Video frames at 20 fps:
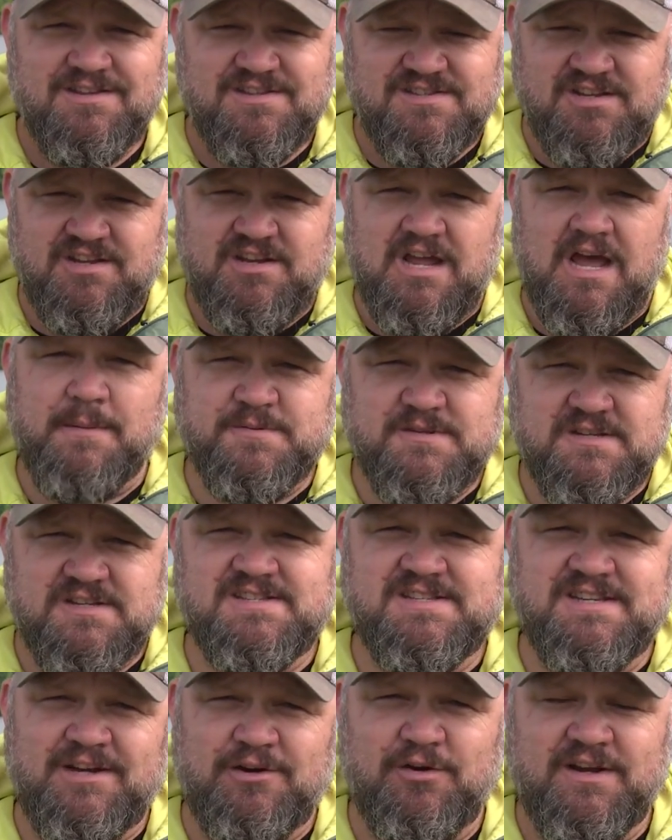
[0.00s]
synopsis
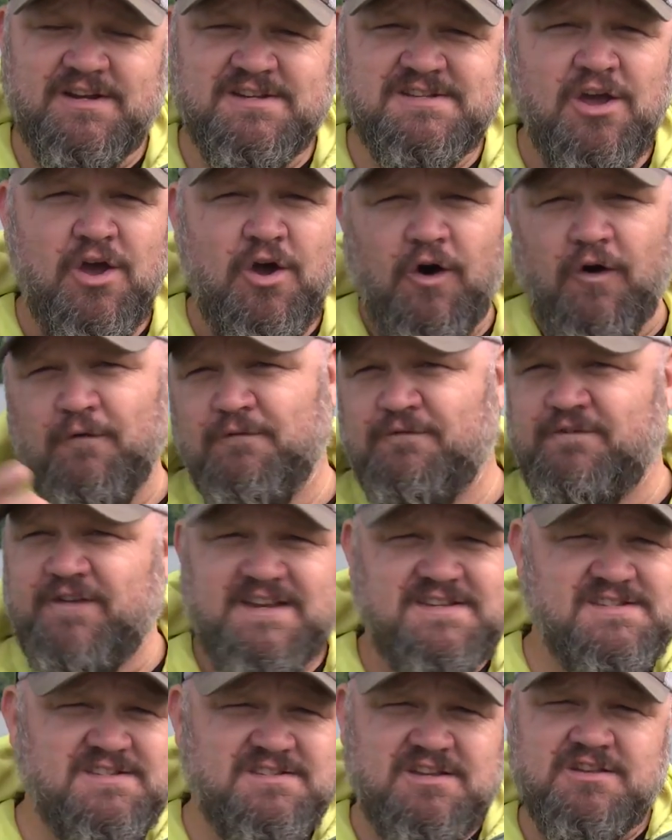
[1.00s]
series on
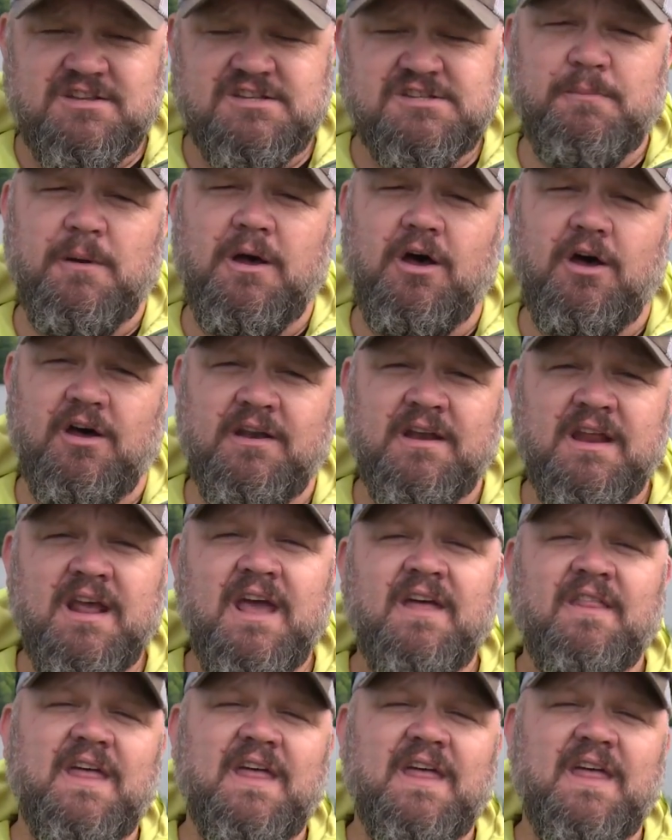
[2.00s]
phases of the spawn.